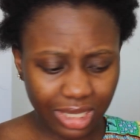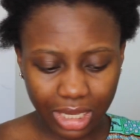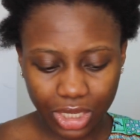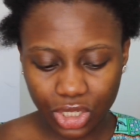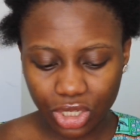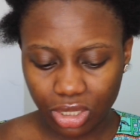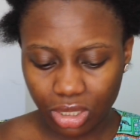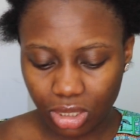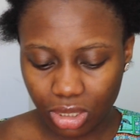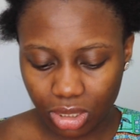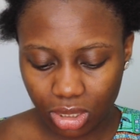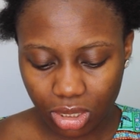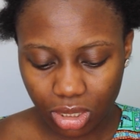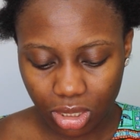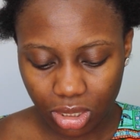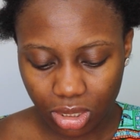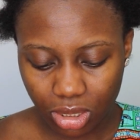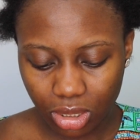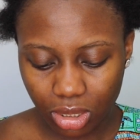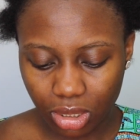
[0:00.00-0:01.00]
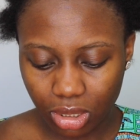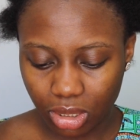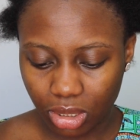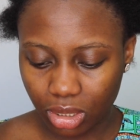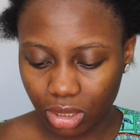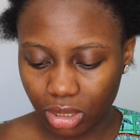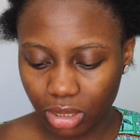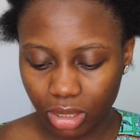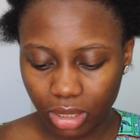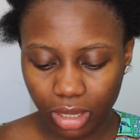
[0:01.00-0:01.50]
actually disturbing
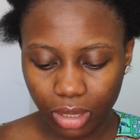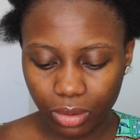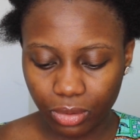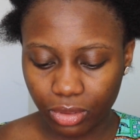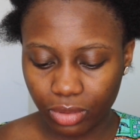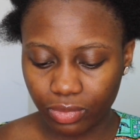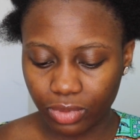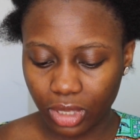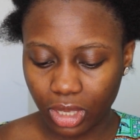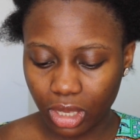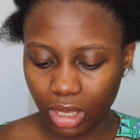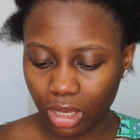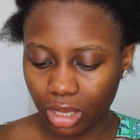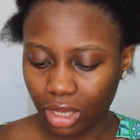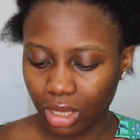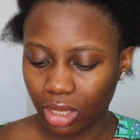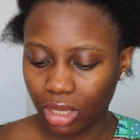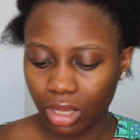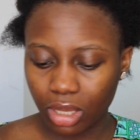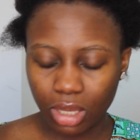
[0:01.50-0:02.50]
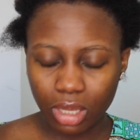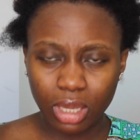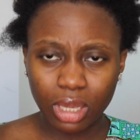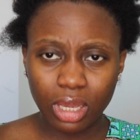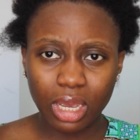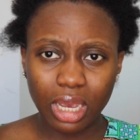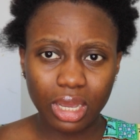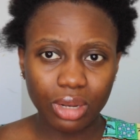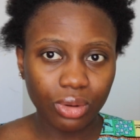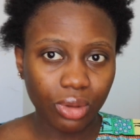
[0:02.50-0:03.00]
the health of the hair
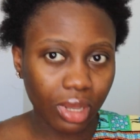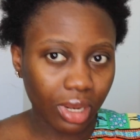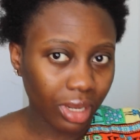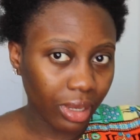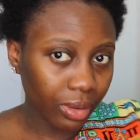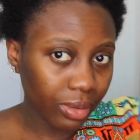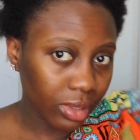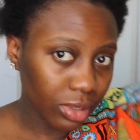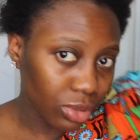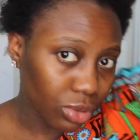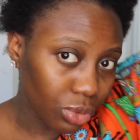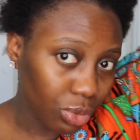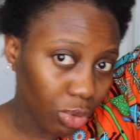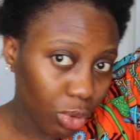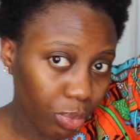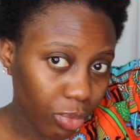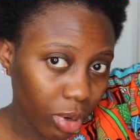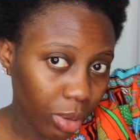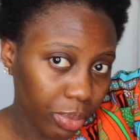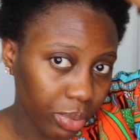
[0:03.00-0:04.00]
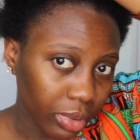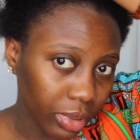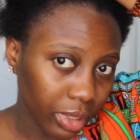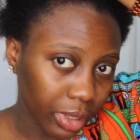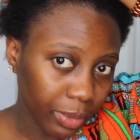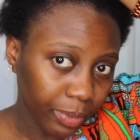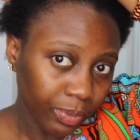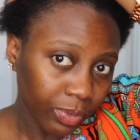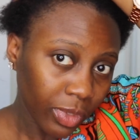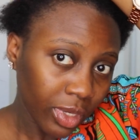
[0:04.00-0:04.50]
and not allowing it to grow properly.
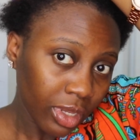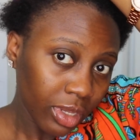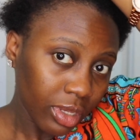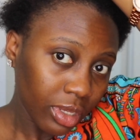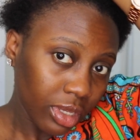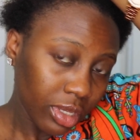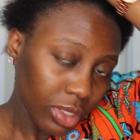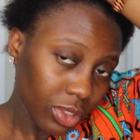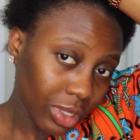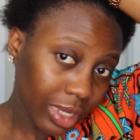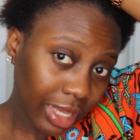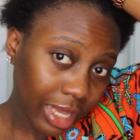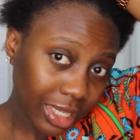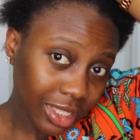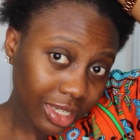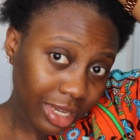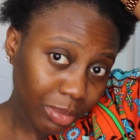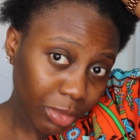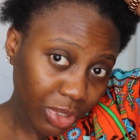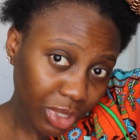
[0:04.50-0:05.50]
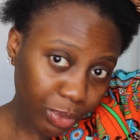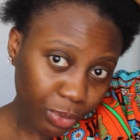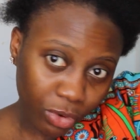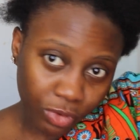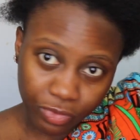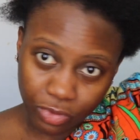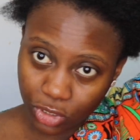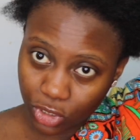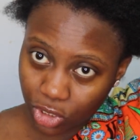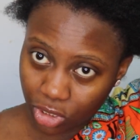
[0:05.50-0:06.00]
So like I said, I'm not a
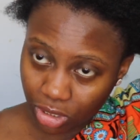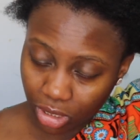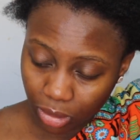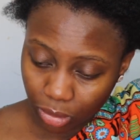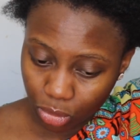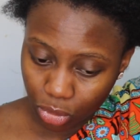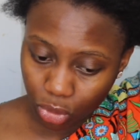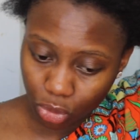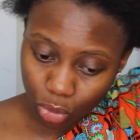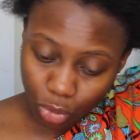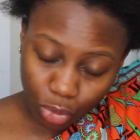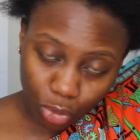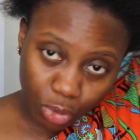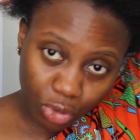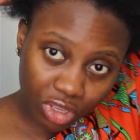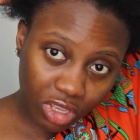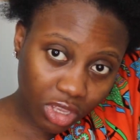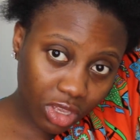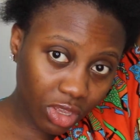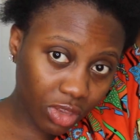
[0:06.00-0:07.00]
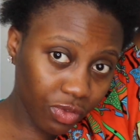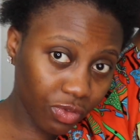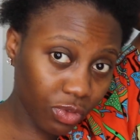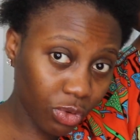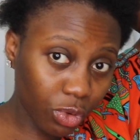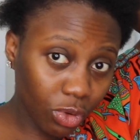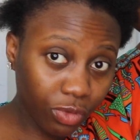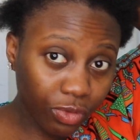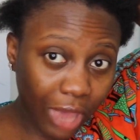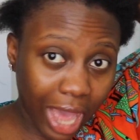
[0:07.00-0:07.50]
professional. So if
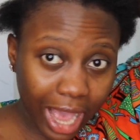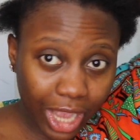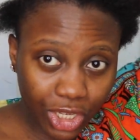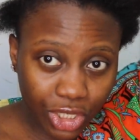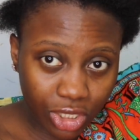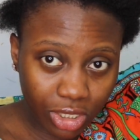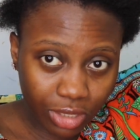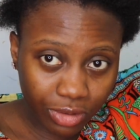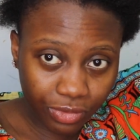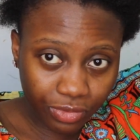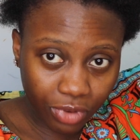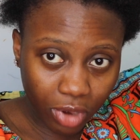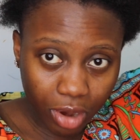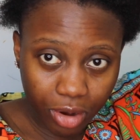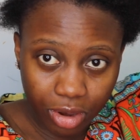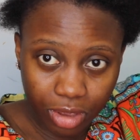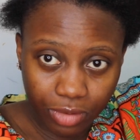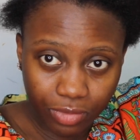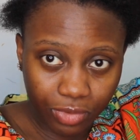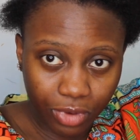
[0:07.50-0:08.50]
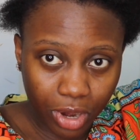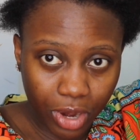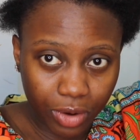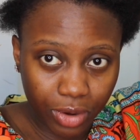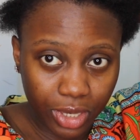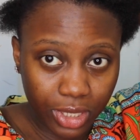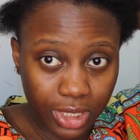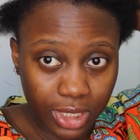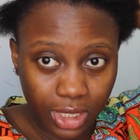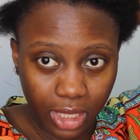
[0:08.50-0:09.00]
you're actually very,
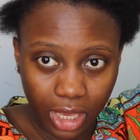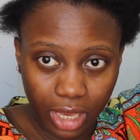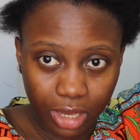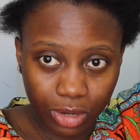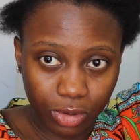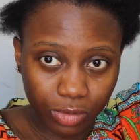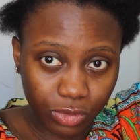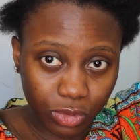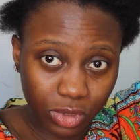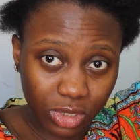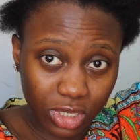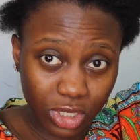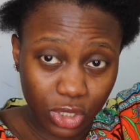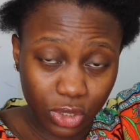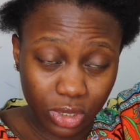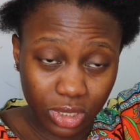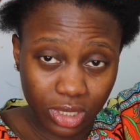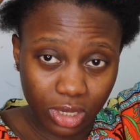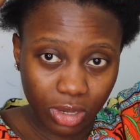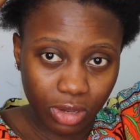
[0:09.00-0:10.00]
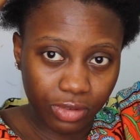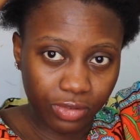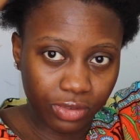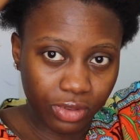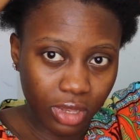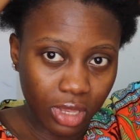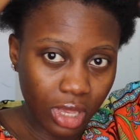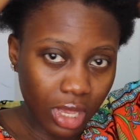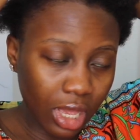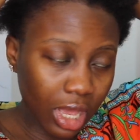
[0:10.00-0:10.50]
very scared of doing this yourself,
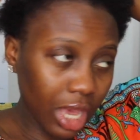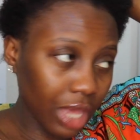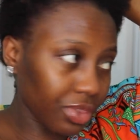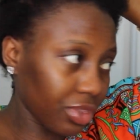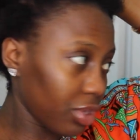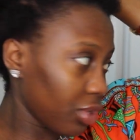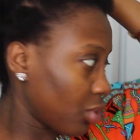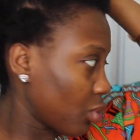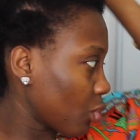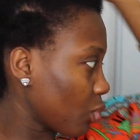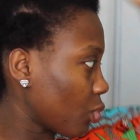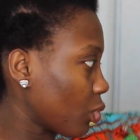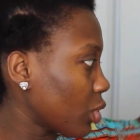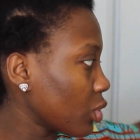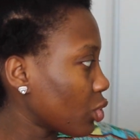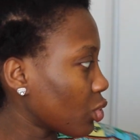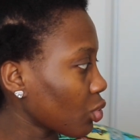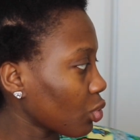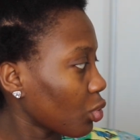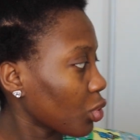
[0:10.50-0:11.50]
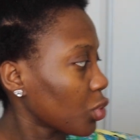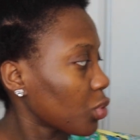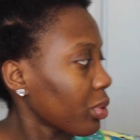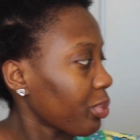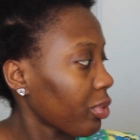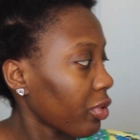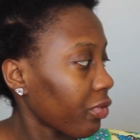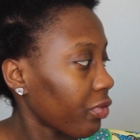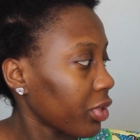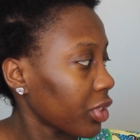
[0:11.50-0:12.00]
I think you want to go to a
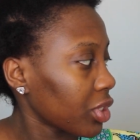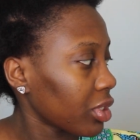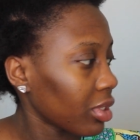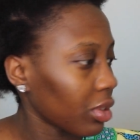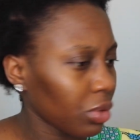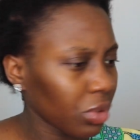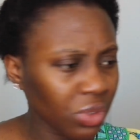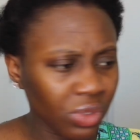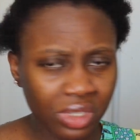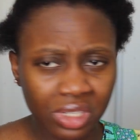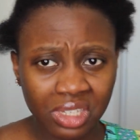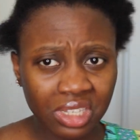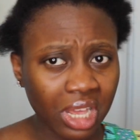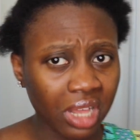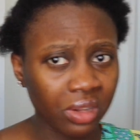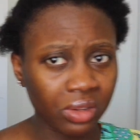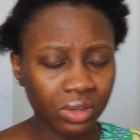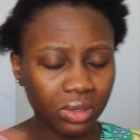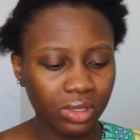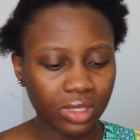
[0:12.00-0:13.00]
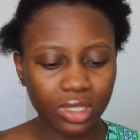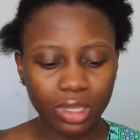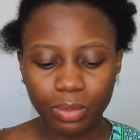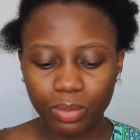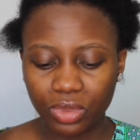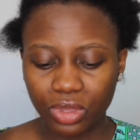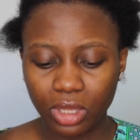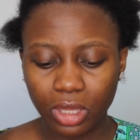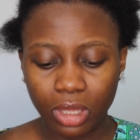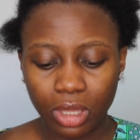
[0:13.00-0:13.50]
professional, go to a salon or
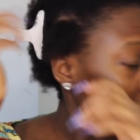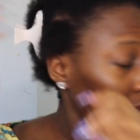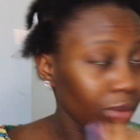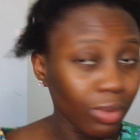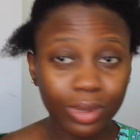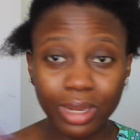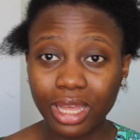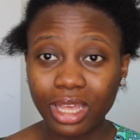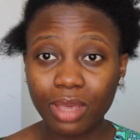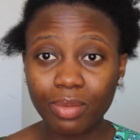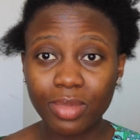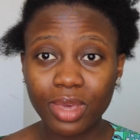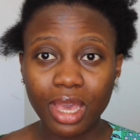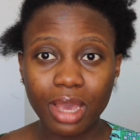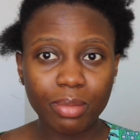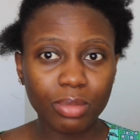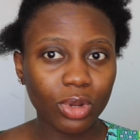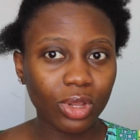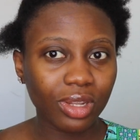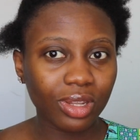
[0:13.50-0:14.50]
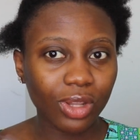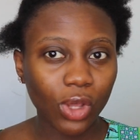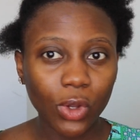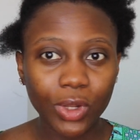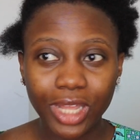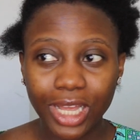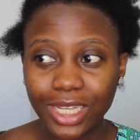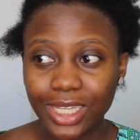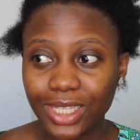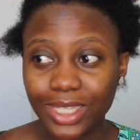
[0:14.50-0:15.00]
something. You like me, I'm not all
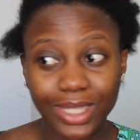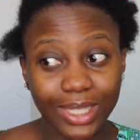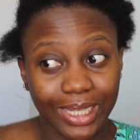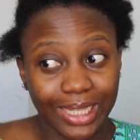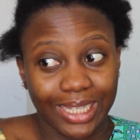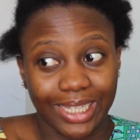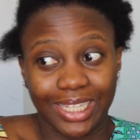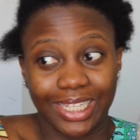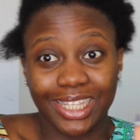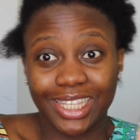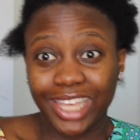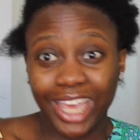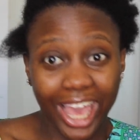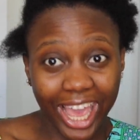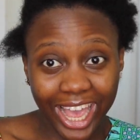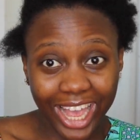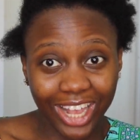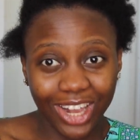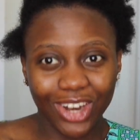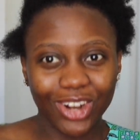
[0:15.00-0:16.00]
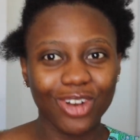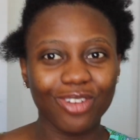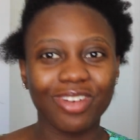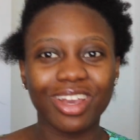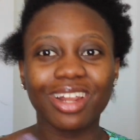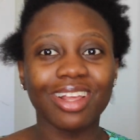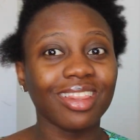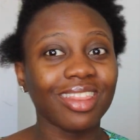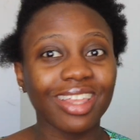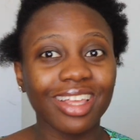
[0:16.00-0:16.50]
that scared of
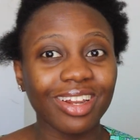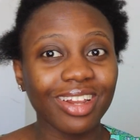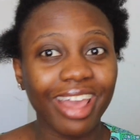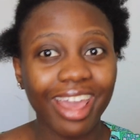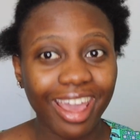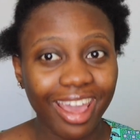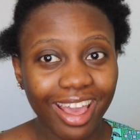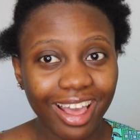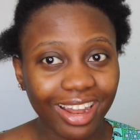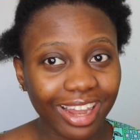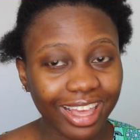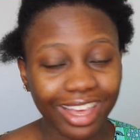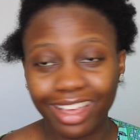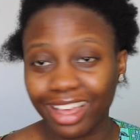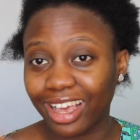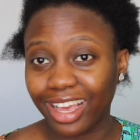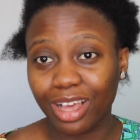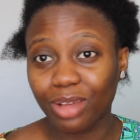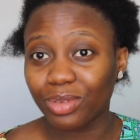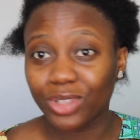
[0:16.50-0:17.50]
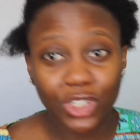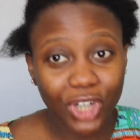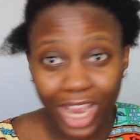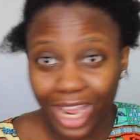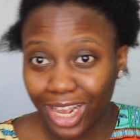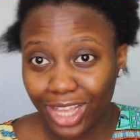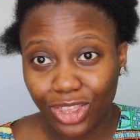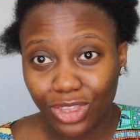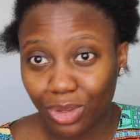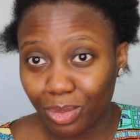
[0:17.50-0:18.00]
anything hair. Like, i can try
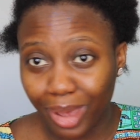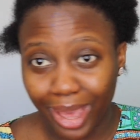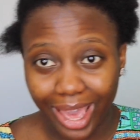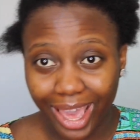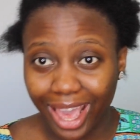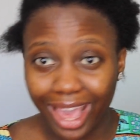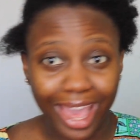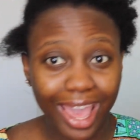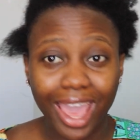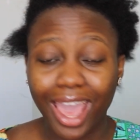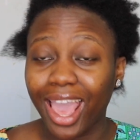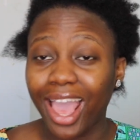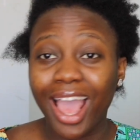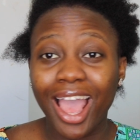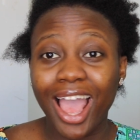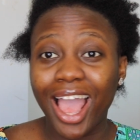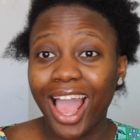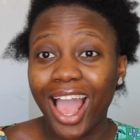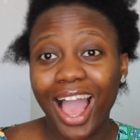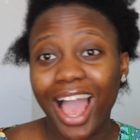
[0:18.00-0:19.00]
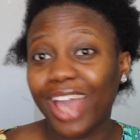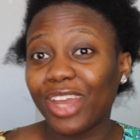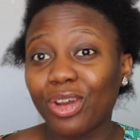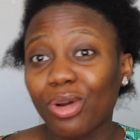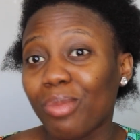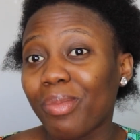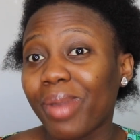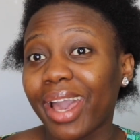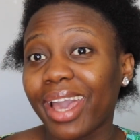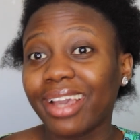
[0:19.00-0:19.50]
anything on my hair. I
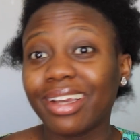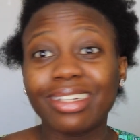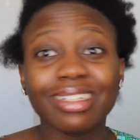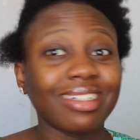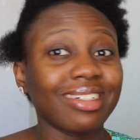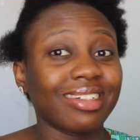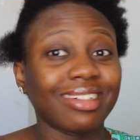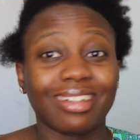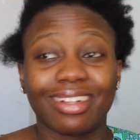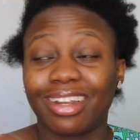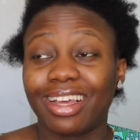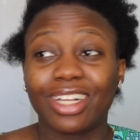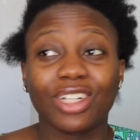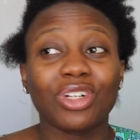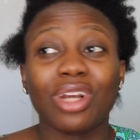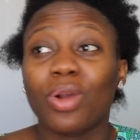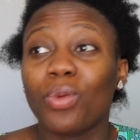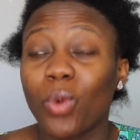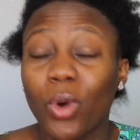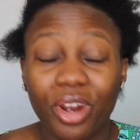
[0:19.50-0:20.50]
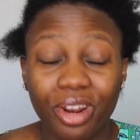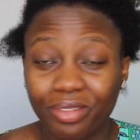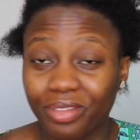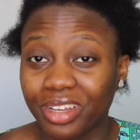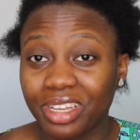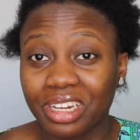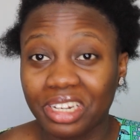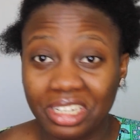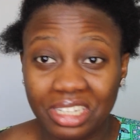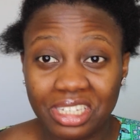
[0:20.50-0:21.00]
don't mind. I try whatever
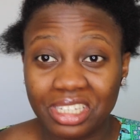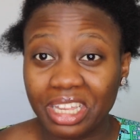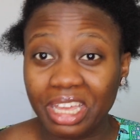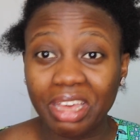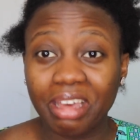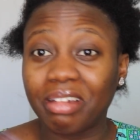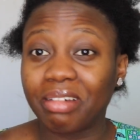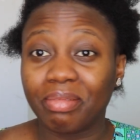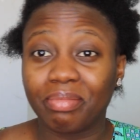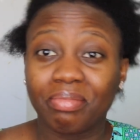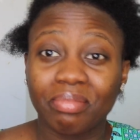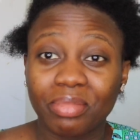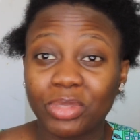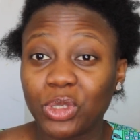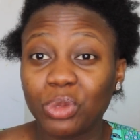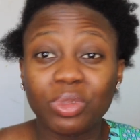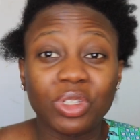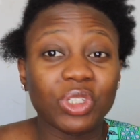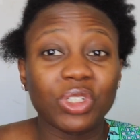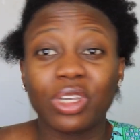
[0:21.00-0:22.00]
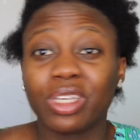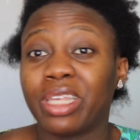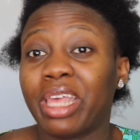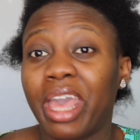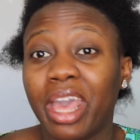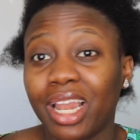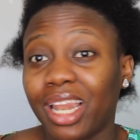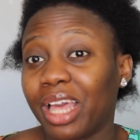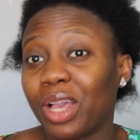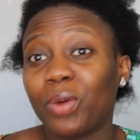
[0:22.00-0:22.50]
it is. Like to me, it's just
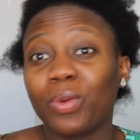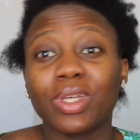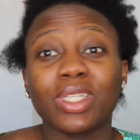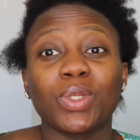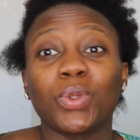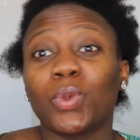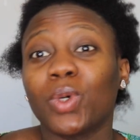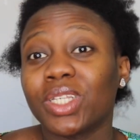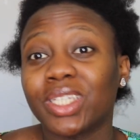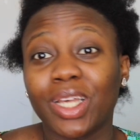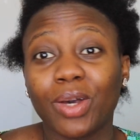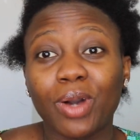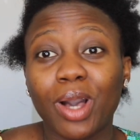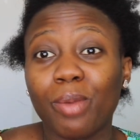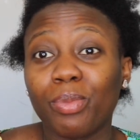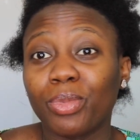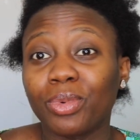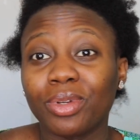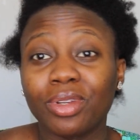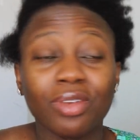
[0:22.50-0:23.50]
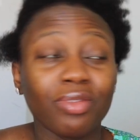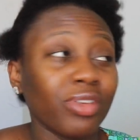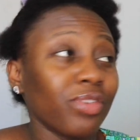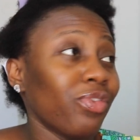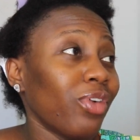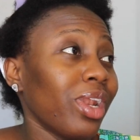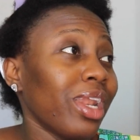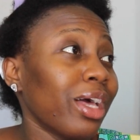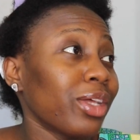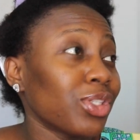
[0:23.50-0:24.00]
hair. Like what's the worst that'll happen? If you
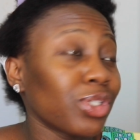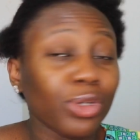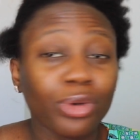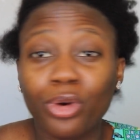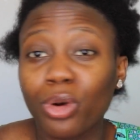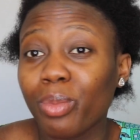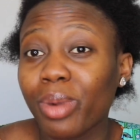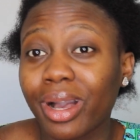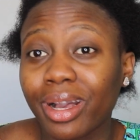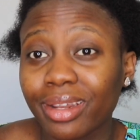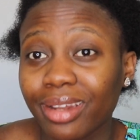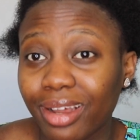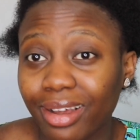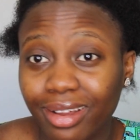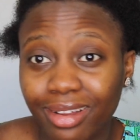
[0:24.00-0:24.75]
fall out, you grow back now.